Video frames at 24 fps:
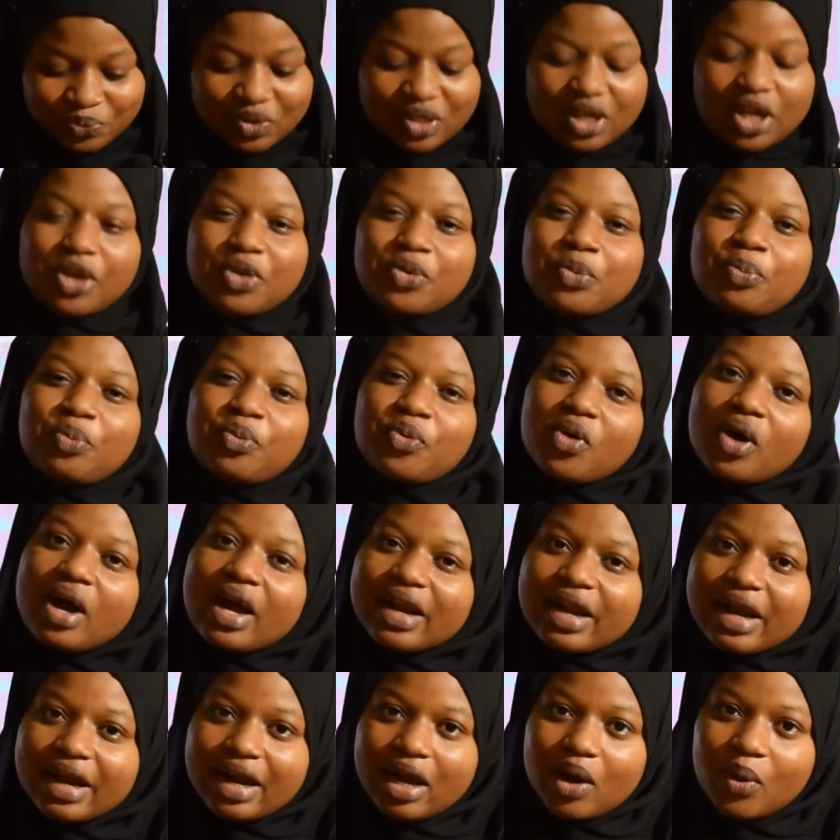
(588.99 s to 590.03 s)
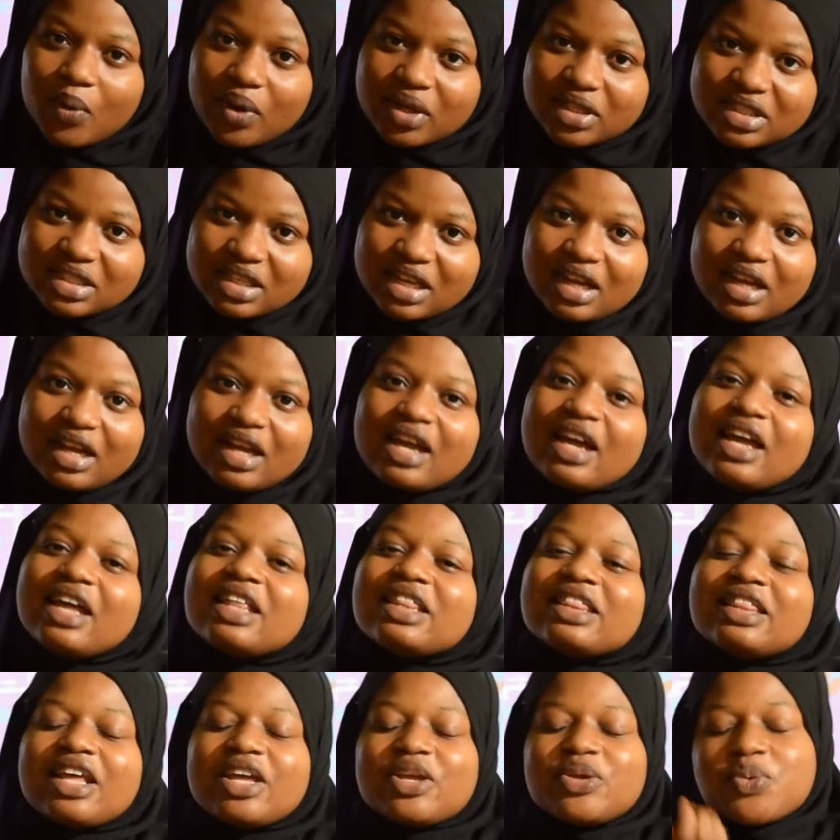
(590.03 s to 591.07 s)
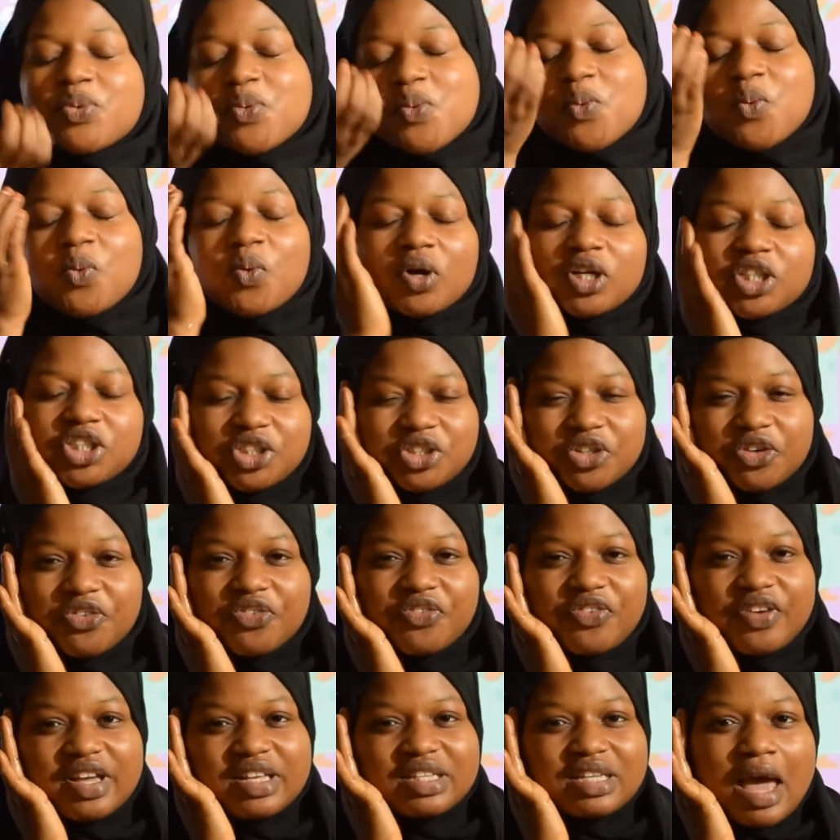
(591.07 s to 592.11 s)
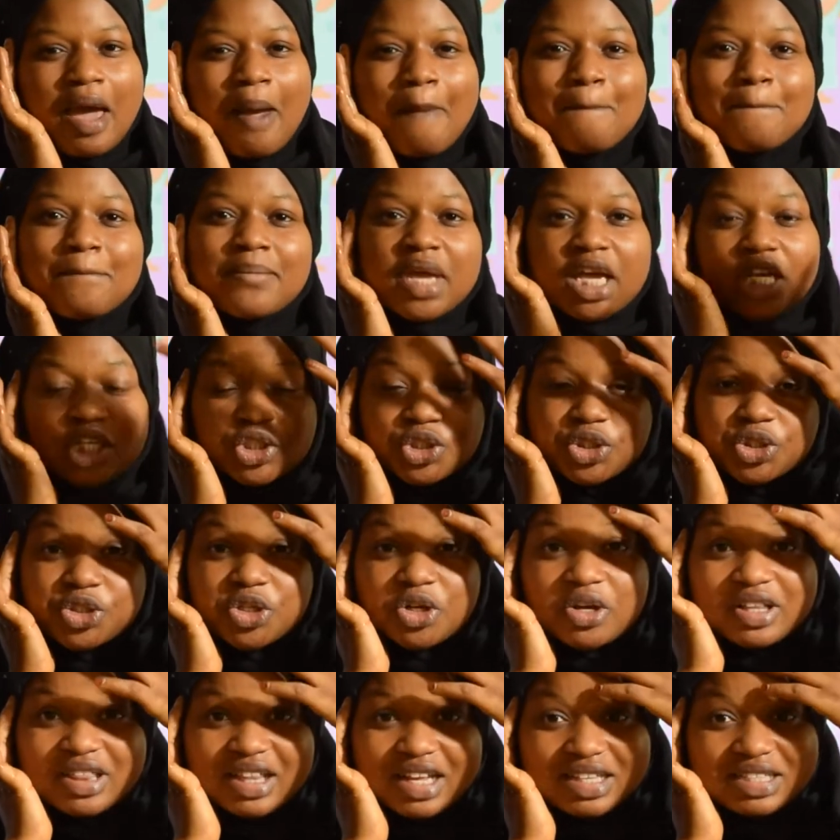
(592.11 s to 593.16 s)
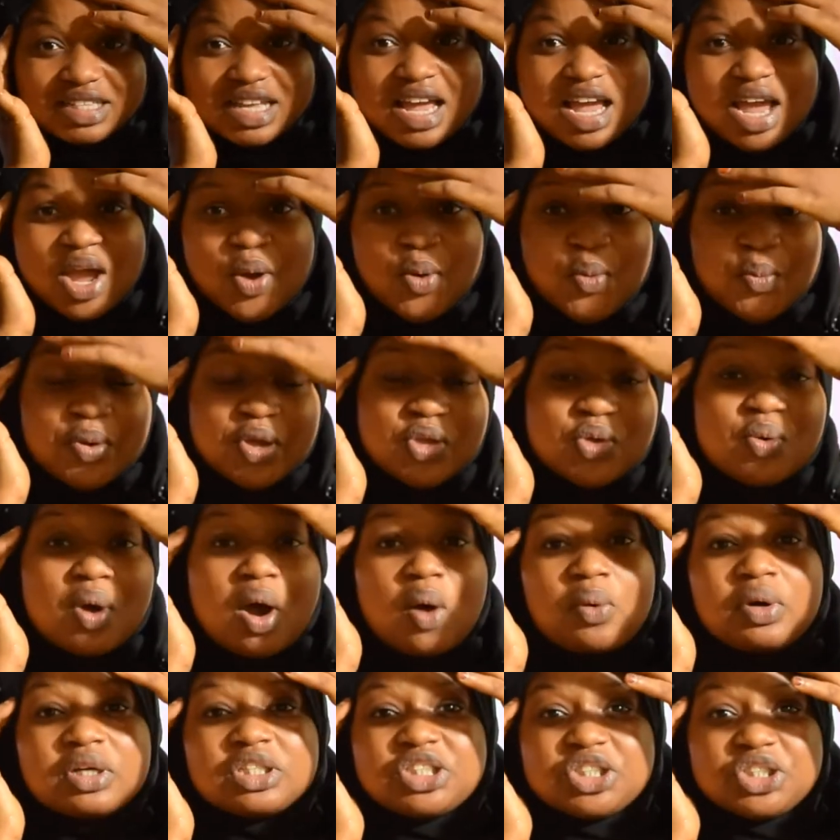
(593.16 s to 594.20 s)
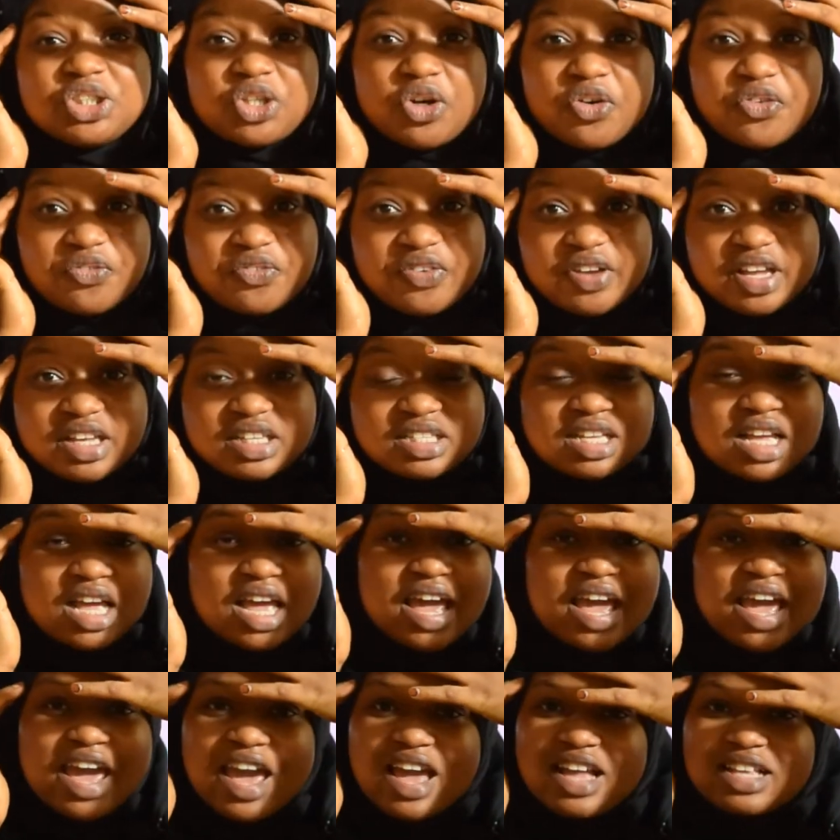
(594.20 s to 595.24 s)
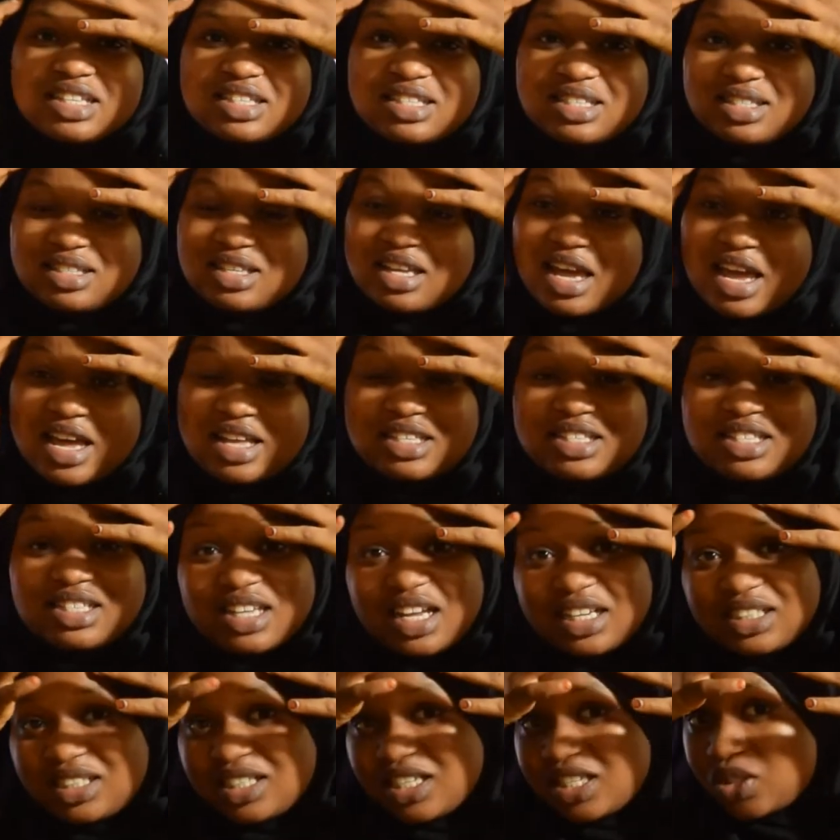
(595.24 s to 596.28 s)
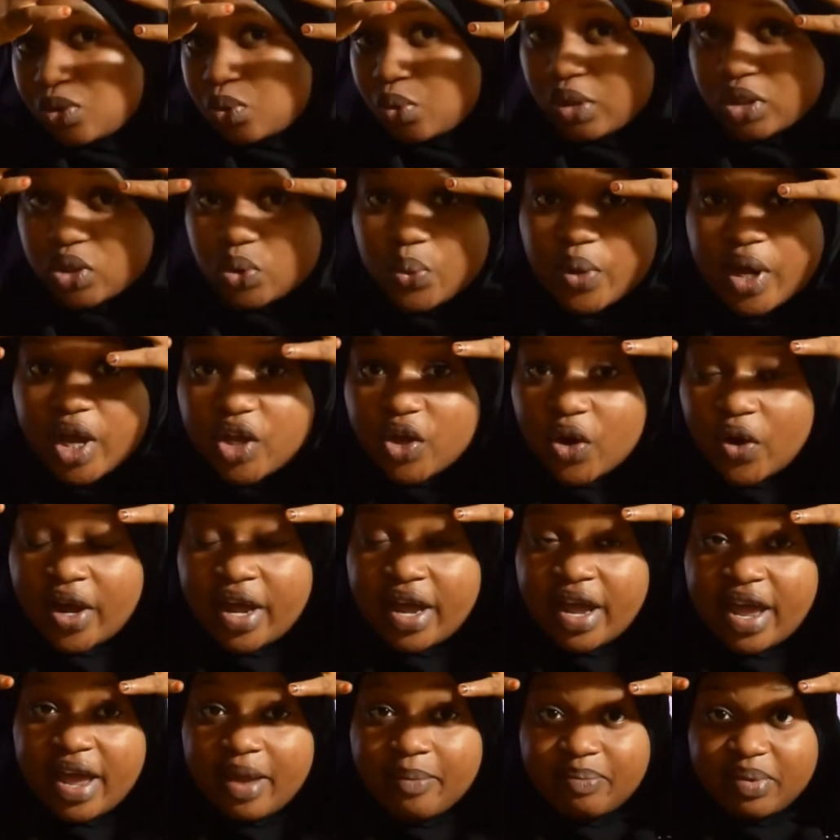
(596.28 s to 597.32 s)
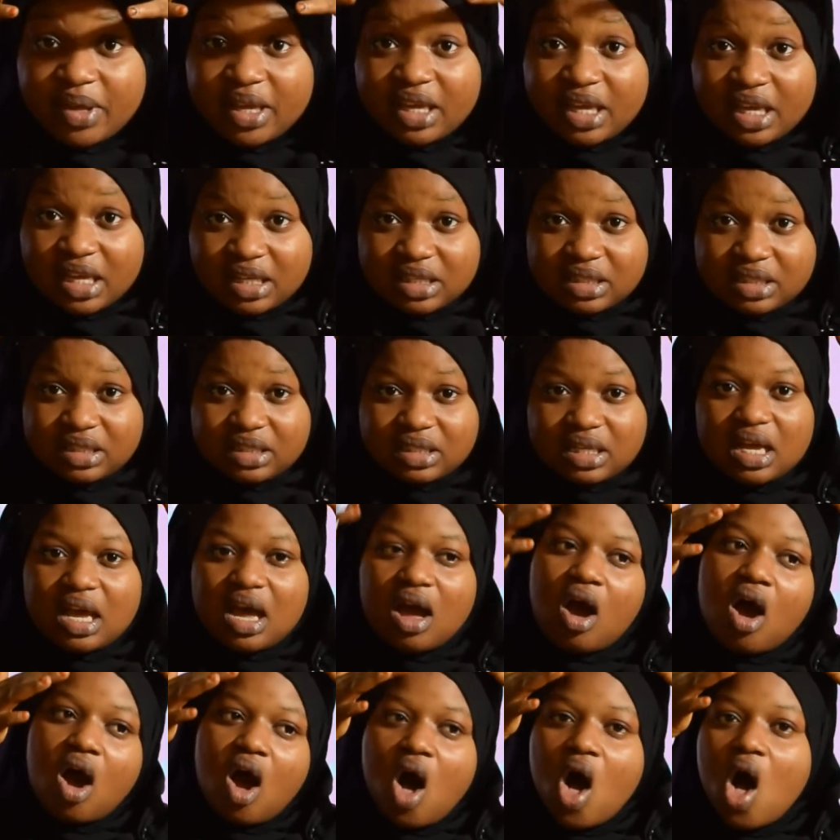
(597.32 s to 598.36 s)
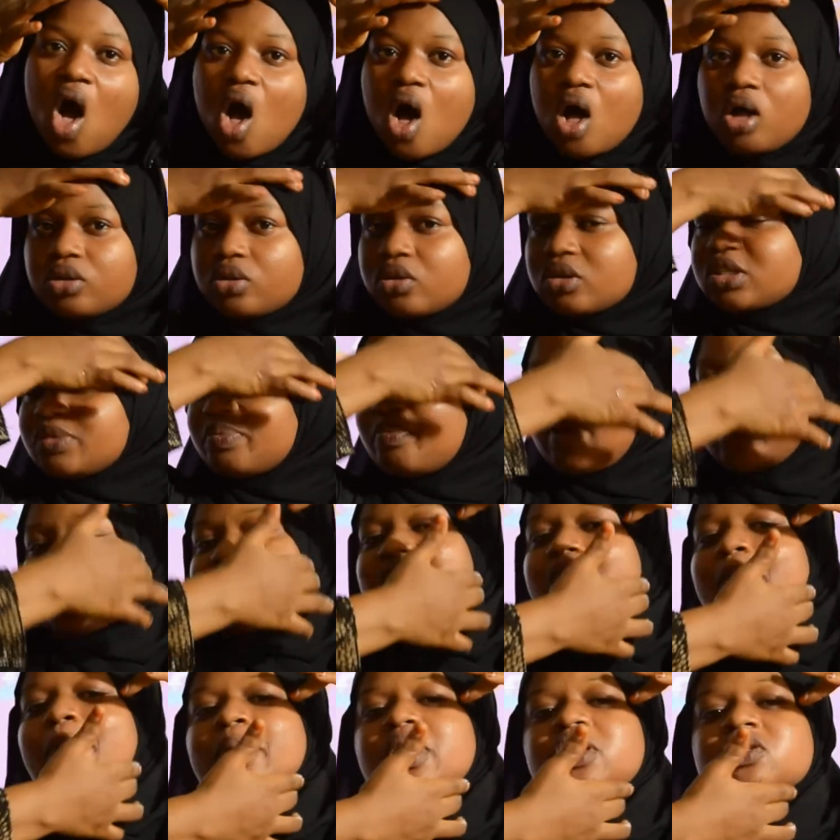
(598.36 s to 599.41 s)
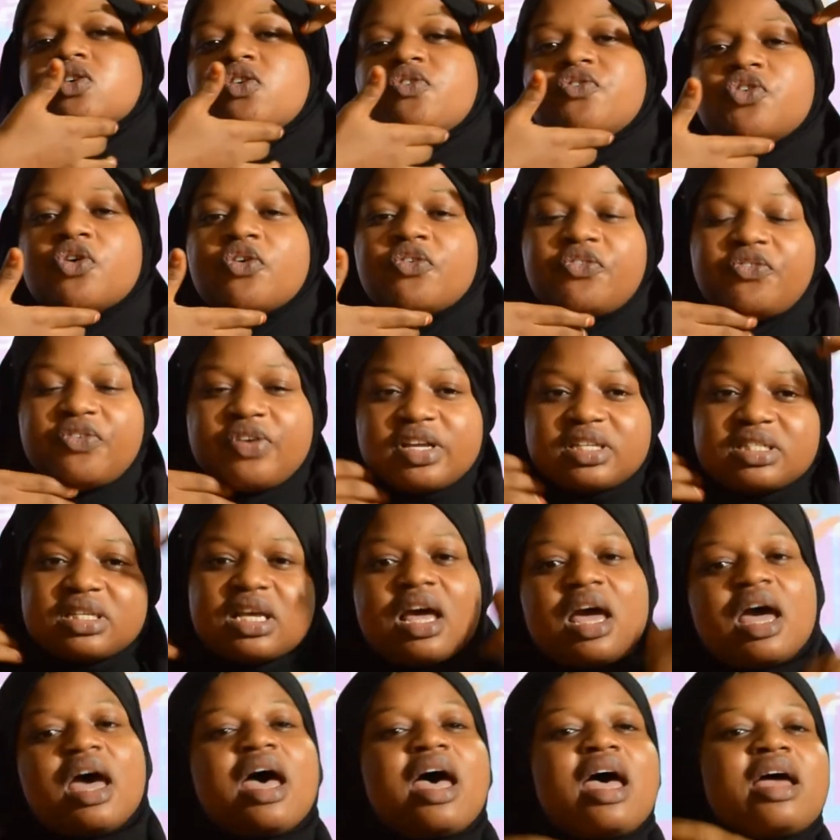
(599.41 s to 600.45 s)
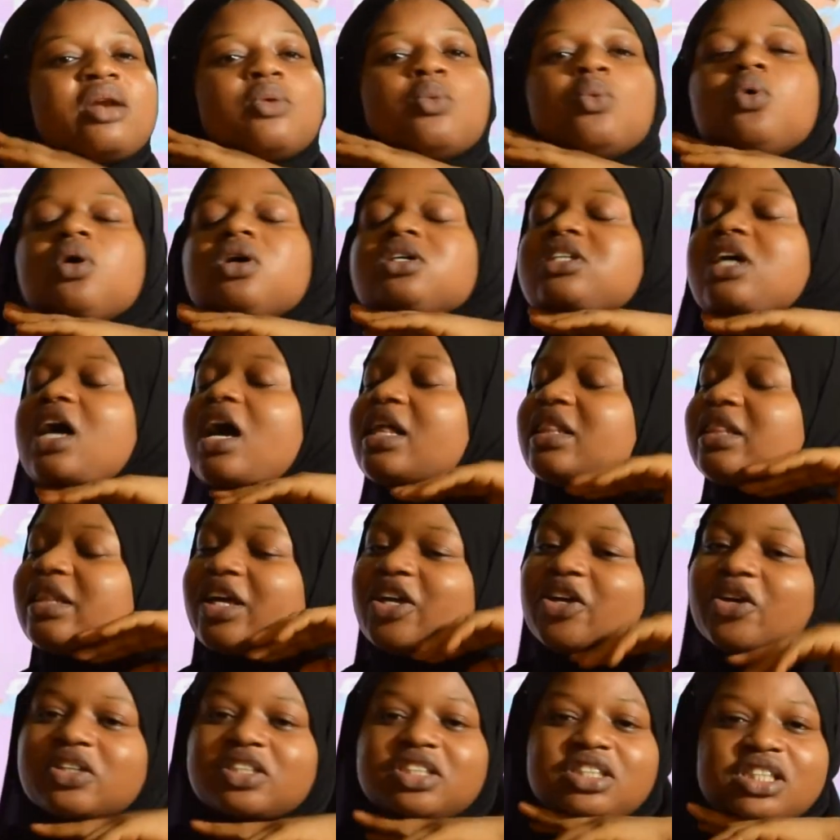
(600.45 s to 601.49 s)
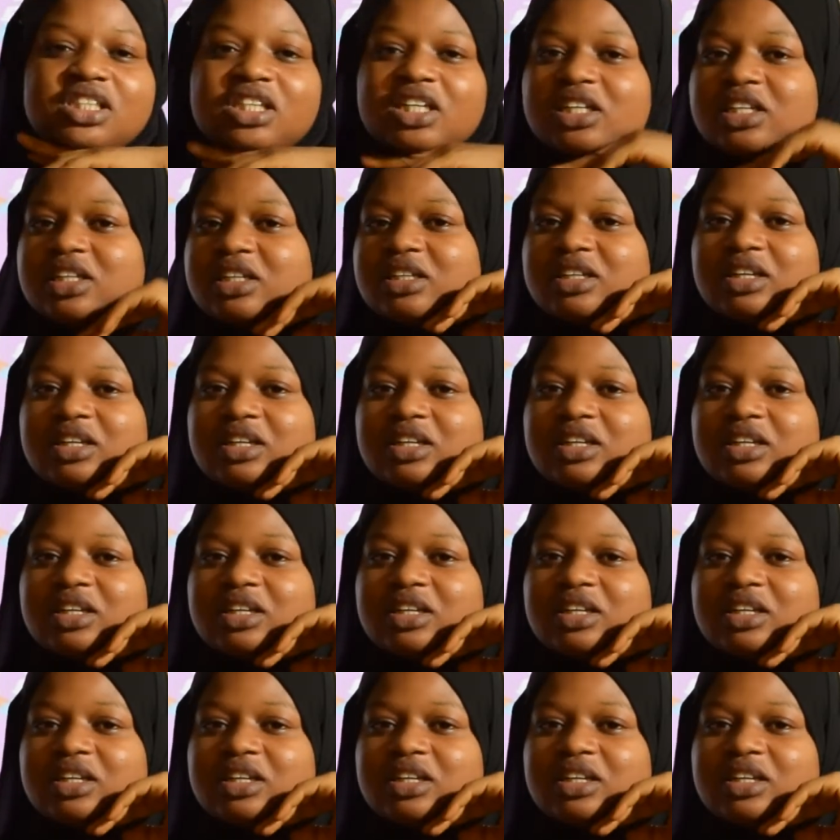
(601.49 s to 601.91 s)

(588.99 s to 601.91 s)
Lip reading: Then you pour another water. Then you wash your face, and make sure that when you are washing your face, it touches where your hair begins. All those parts are part of your face, and wash under your chin.